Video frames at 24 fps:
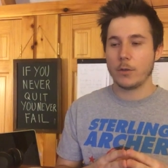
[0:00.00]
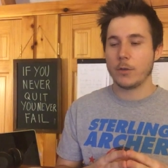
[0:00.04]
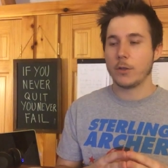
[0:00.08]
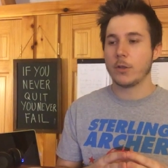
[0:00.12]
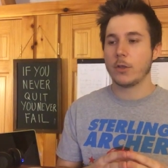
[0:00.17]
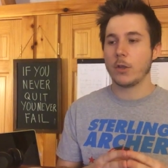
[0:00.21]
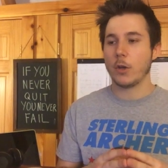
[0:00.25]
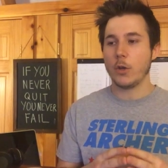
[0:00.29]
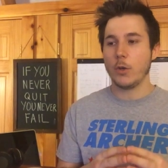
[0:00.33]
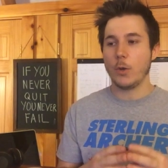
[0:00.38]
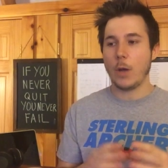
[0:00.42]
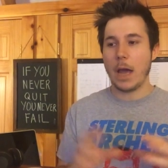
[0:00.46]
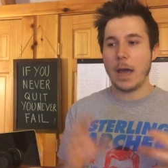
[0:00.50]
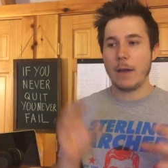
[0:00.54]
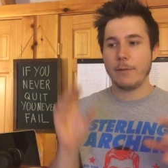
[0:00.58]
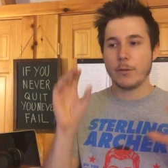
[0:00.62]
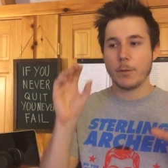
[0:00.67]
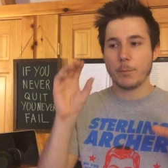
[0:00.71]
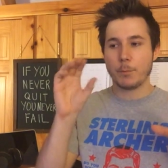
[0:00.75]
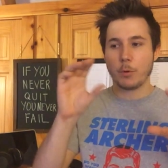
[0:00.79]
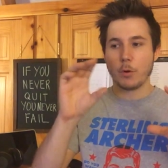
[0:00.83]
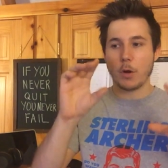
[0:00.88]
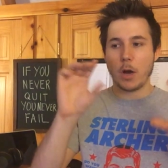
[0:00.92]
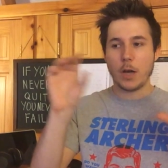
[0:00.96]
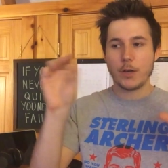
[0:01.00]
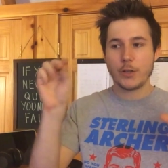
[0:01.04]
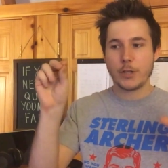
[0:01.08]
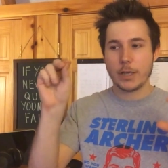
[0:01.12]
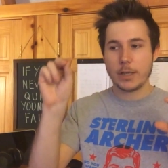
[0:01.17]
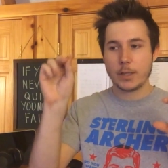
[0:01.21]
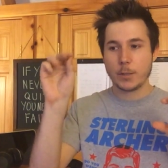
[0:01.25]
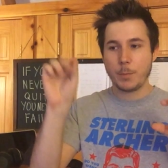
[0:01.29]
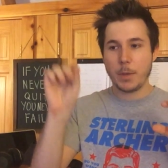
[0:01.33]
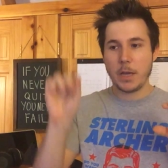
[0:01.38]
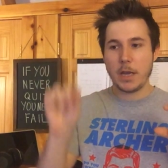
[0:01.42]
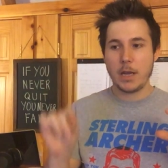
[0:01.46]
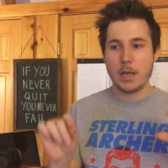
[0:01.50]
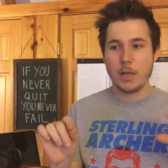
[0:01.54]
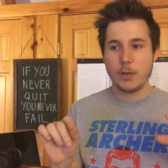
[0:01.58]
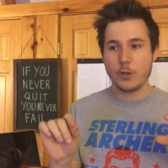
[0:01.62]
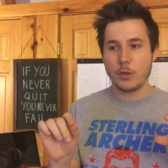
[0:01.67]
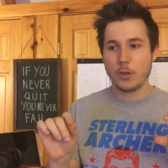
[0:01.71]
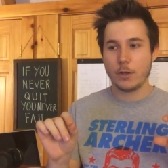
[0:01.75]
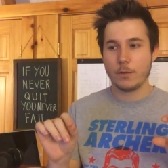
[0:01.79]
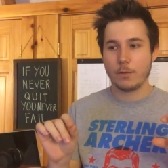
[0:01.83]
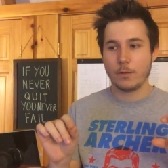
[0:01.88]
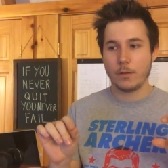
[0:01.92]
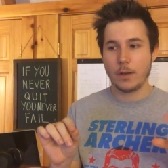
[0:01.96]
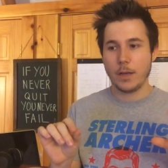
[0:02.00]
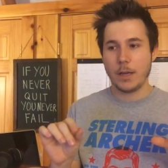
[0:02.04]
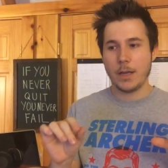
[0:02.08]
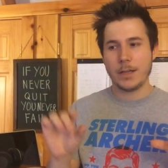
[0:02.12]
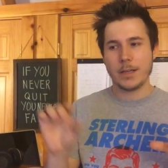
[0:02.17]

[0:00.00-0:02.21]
So you have the projects page,